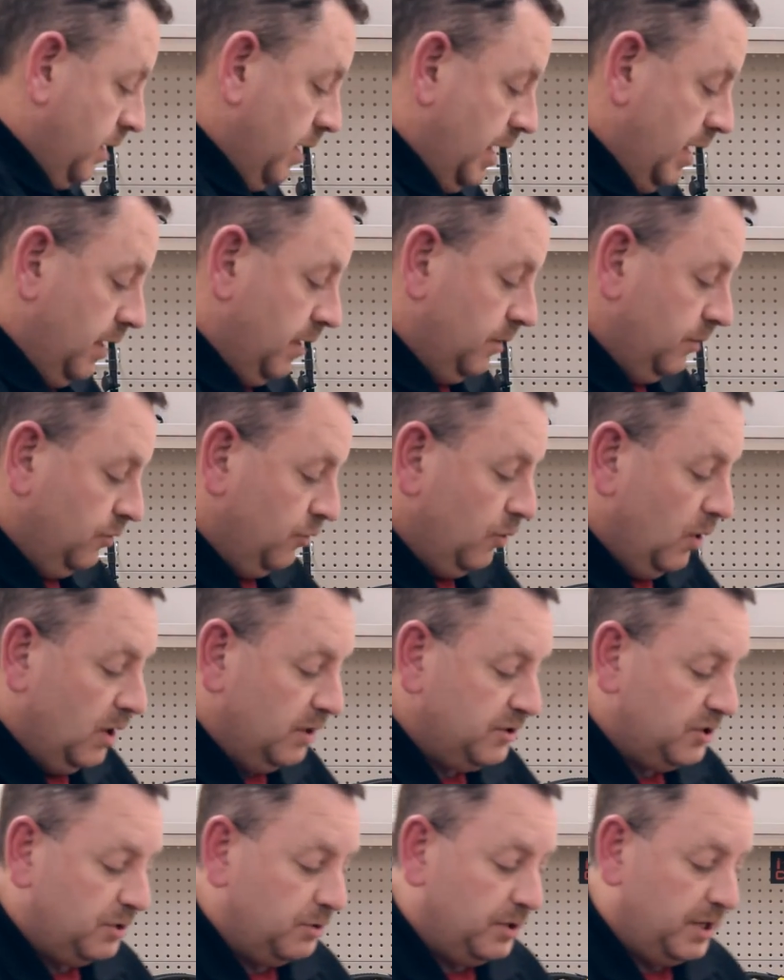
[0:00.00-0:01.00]
Uh, you
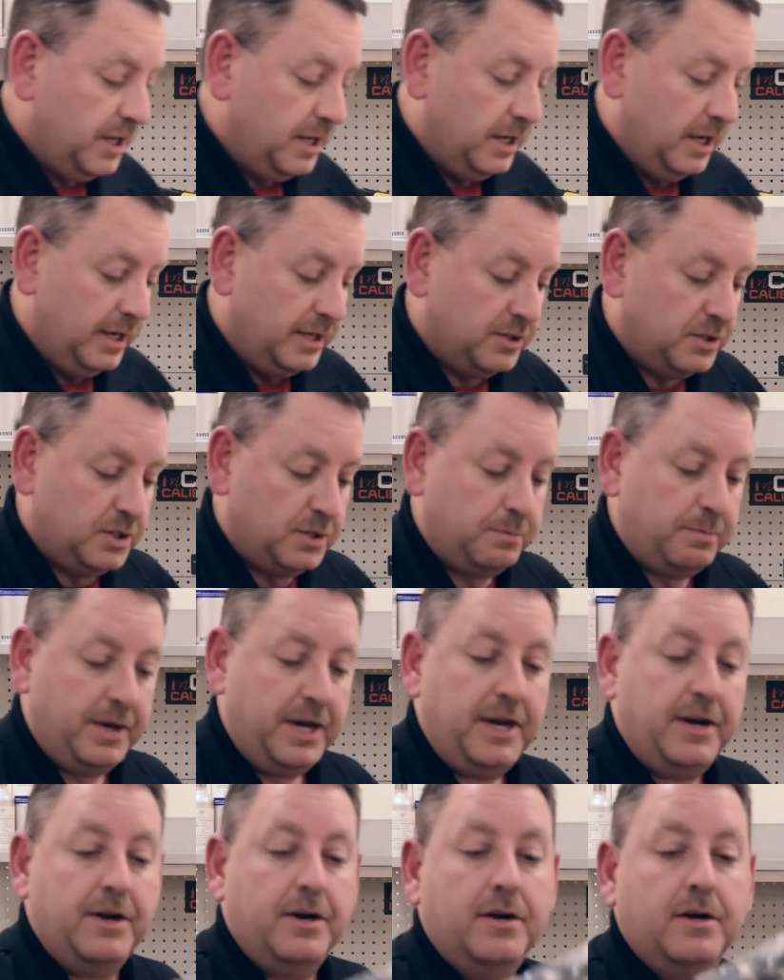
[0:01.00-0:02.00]
also get a
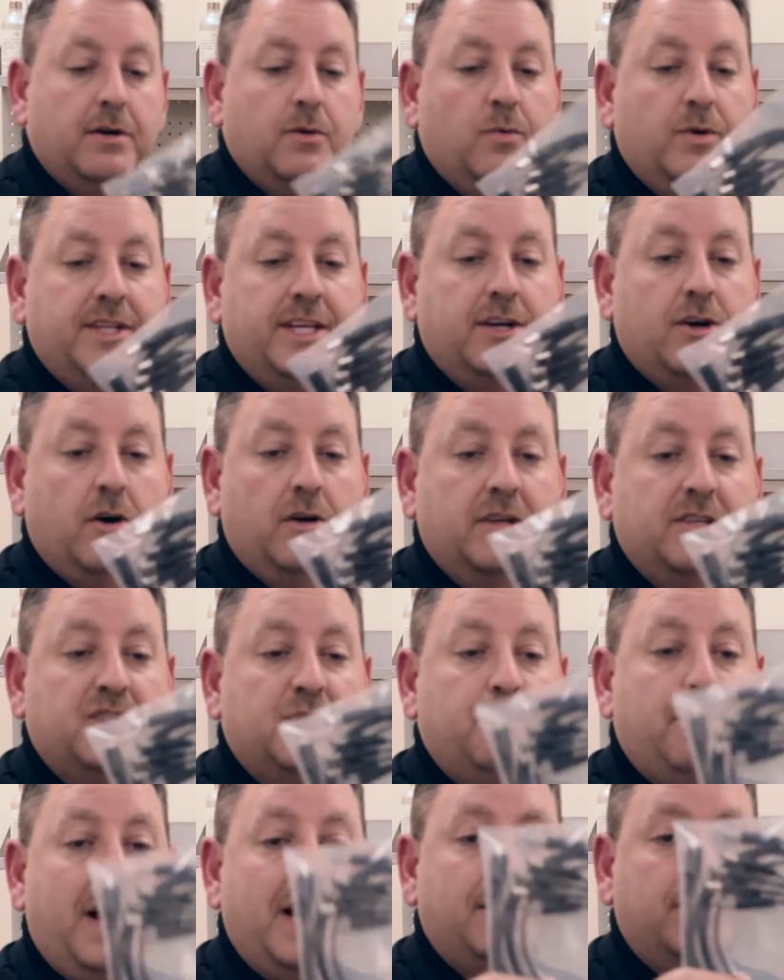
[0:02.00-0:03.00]
spare, what they call a
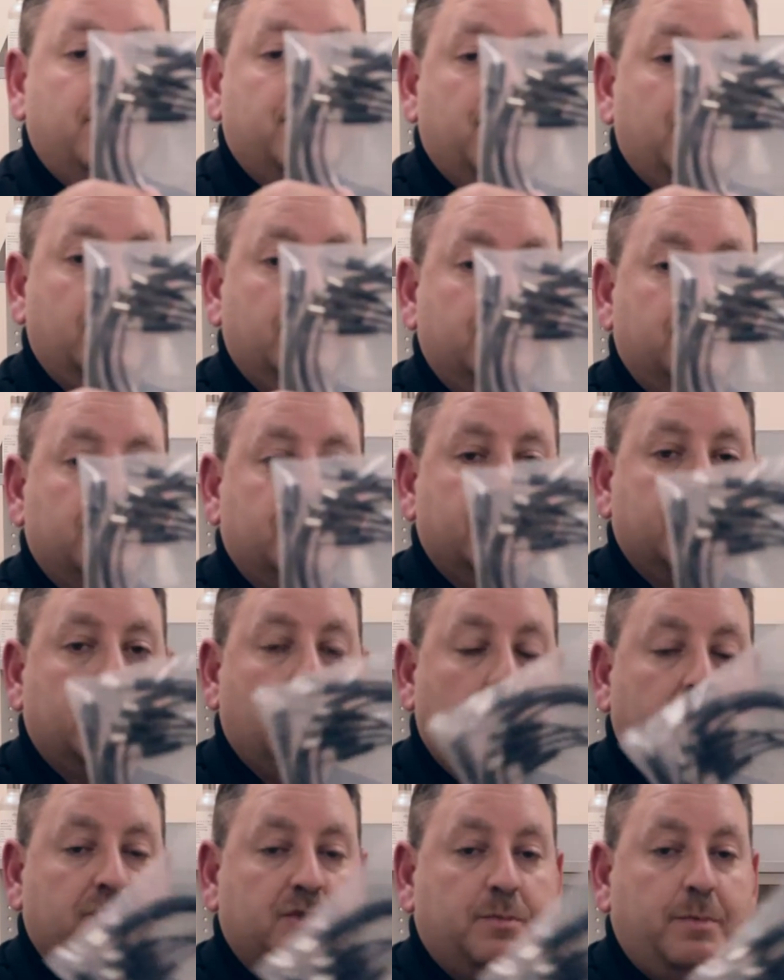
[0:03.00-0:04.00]
spider charger. They
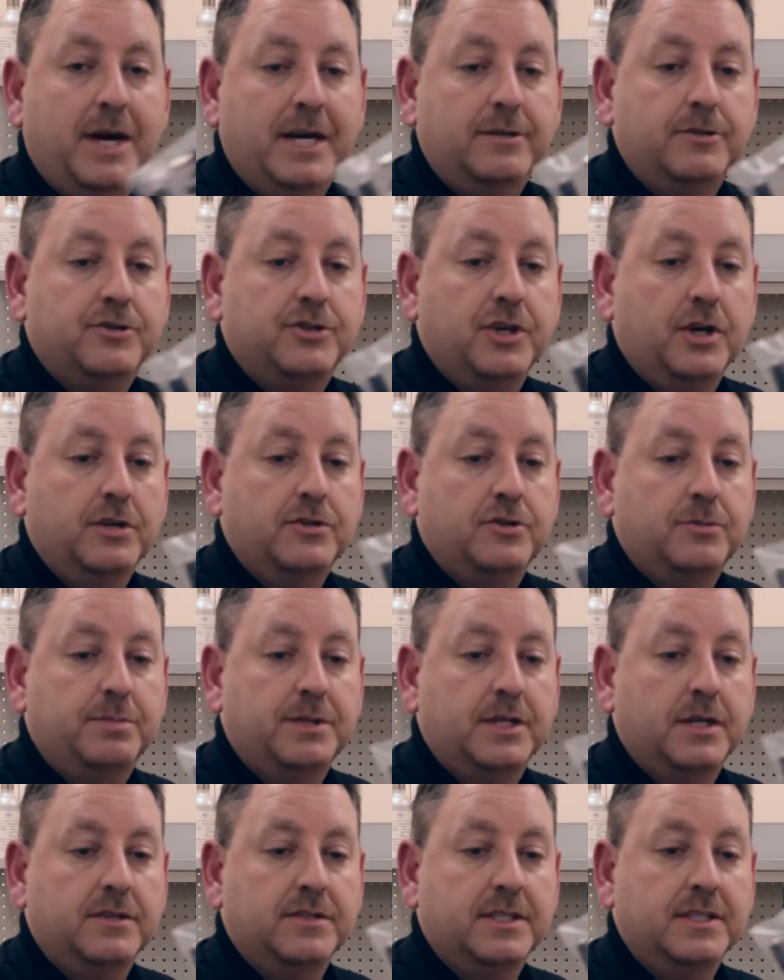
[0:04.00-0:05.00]
call it a spider charger
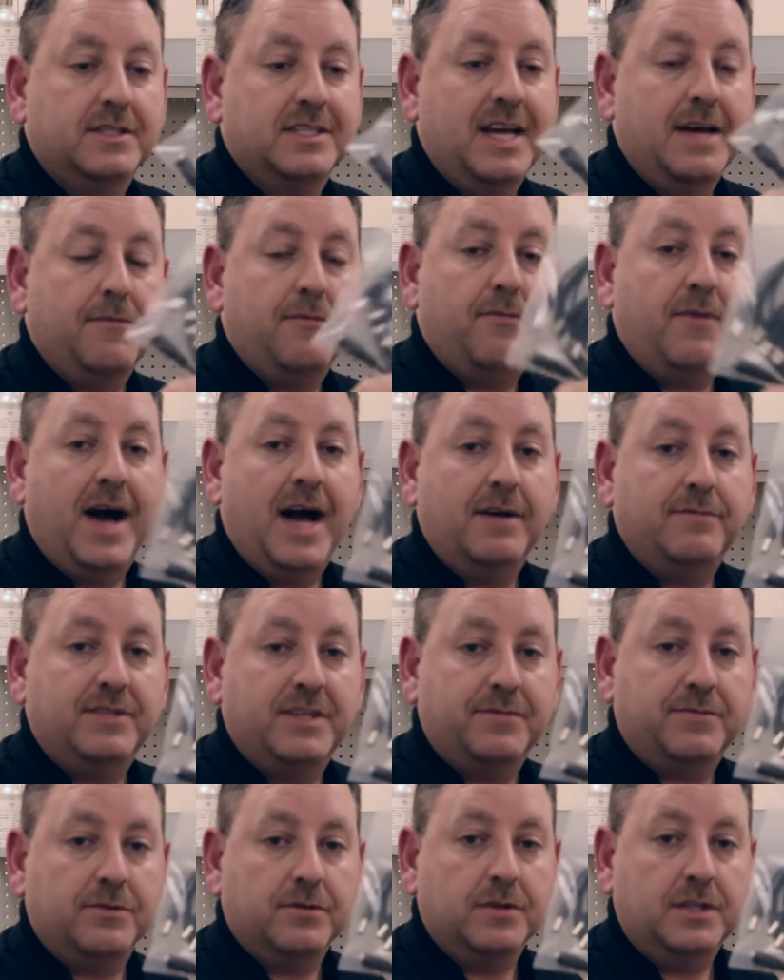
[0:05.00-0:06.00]
because it's got five
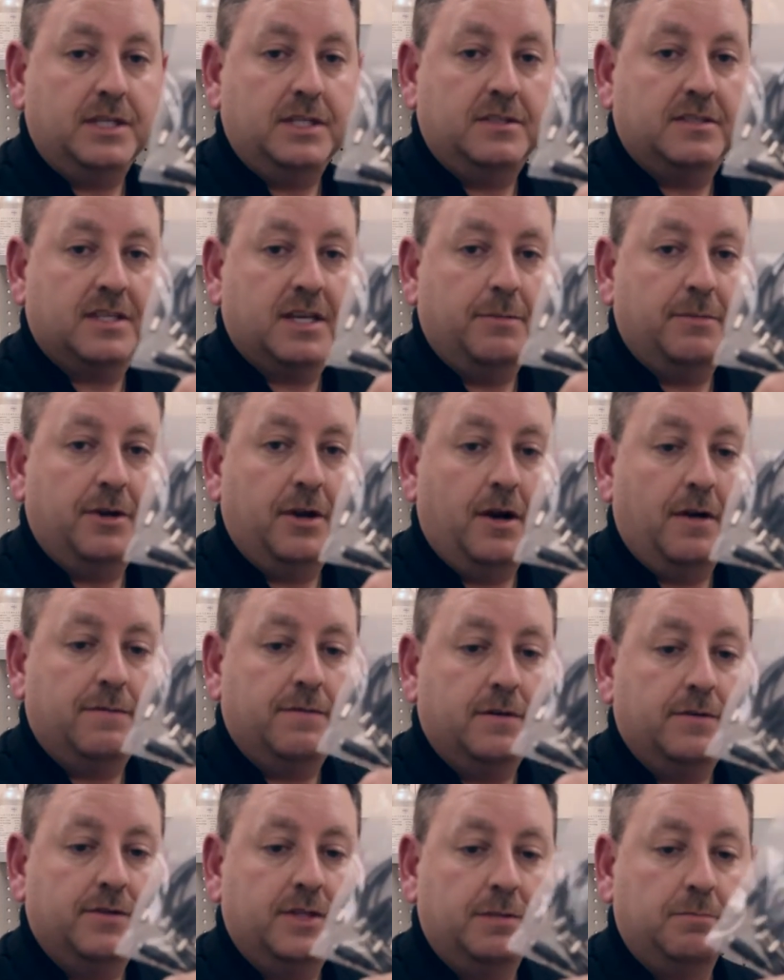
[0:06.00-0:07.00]
different leads coming off
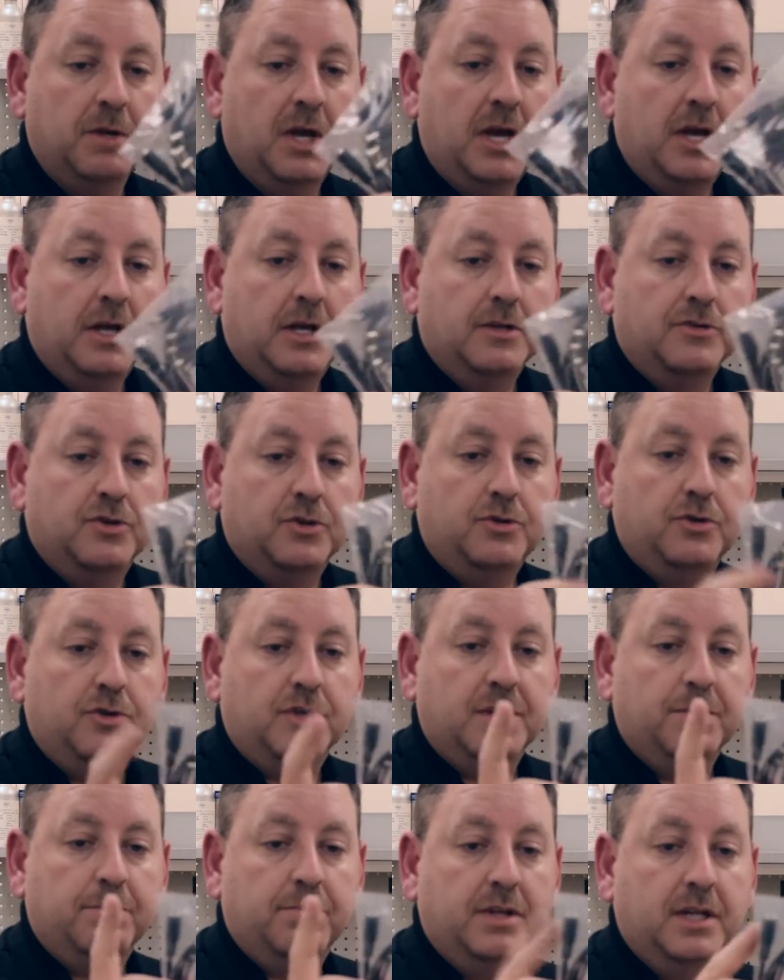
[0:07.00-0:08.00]
of it. So you
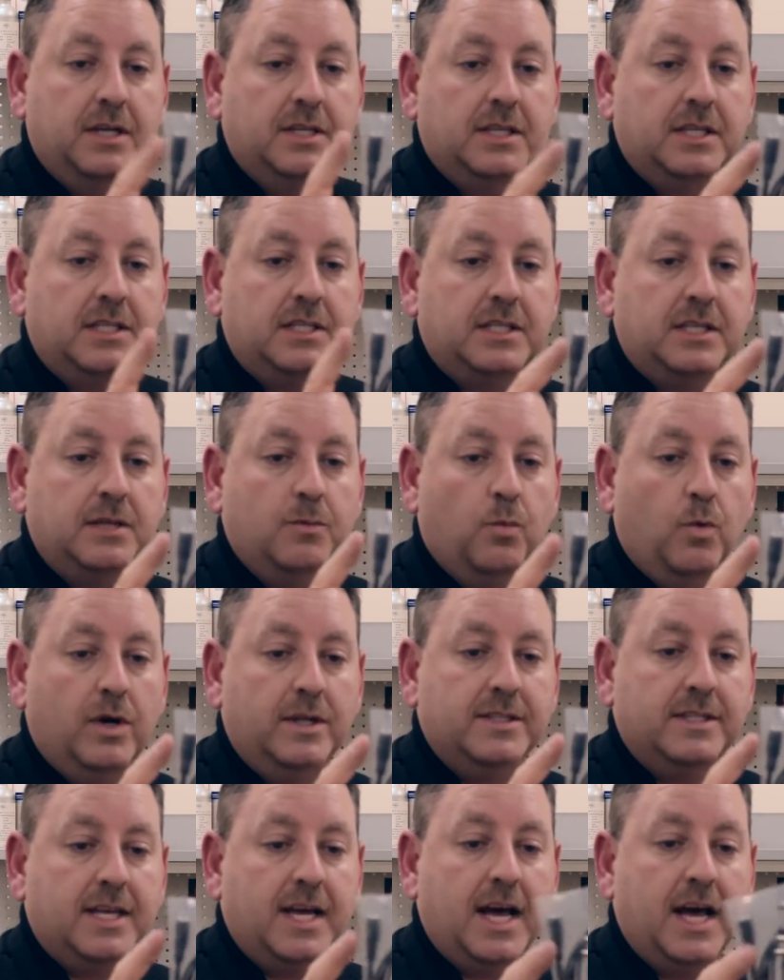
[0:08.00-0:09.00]
can plug this in
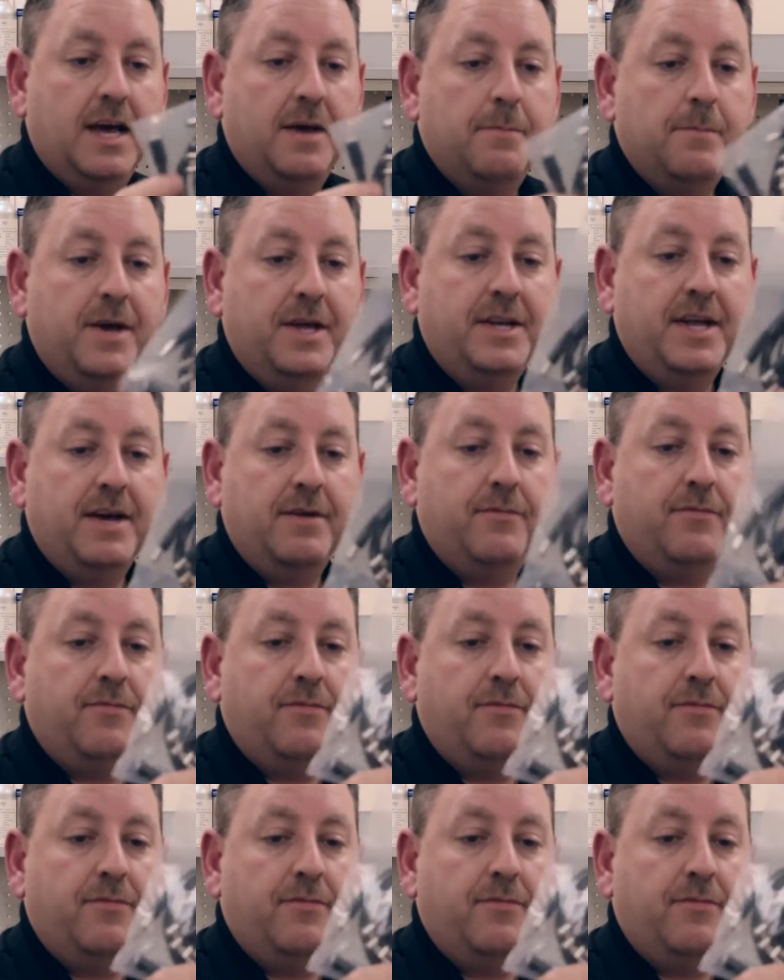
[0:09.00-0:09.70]
one time and have